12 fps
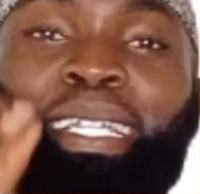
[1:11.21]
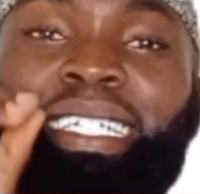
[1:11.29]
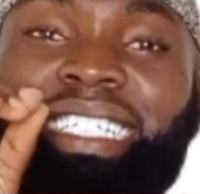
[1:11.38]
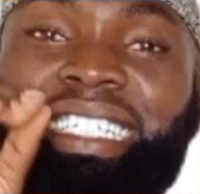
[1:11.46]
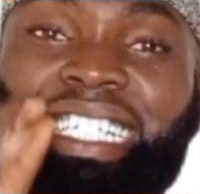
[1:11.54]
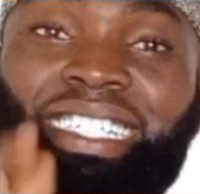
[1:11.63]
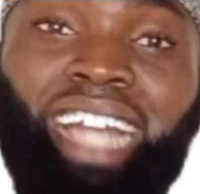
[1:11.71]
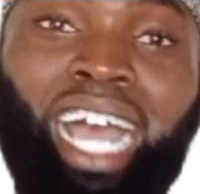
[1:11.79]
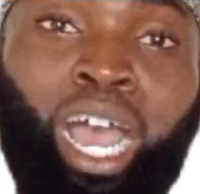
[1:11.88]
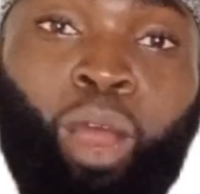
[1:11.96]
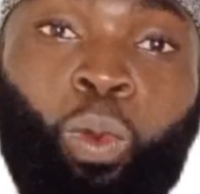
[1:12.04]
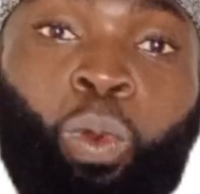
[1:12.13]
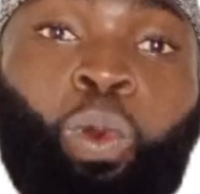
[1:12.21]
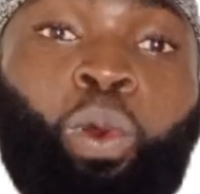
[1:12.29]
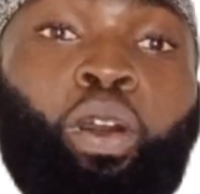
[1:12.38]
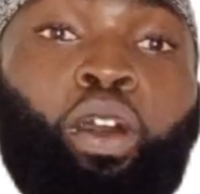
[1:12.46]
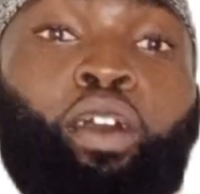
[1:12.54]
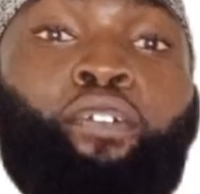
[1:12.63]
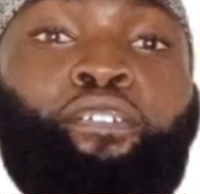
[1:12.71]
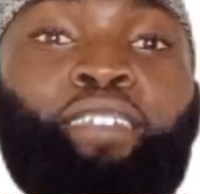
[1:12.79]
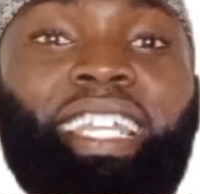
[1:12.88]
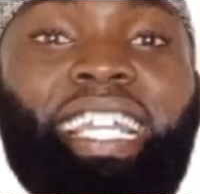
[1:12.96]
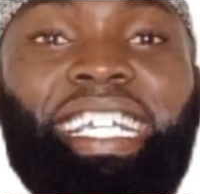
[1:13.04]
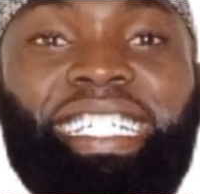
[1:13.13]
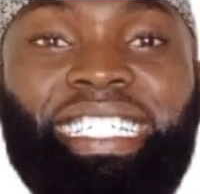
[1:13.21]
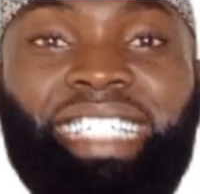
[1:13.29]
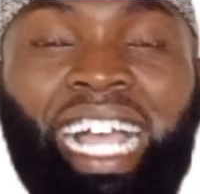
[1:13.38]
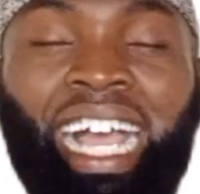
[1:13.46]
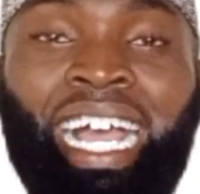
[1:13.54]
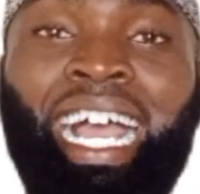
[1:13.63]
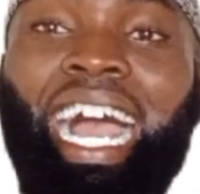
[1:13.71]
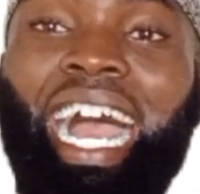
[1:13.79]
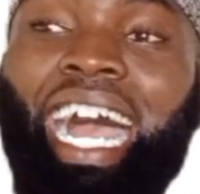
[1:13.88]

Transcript: that is the noun of laysa,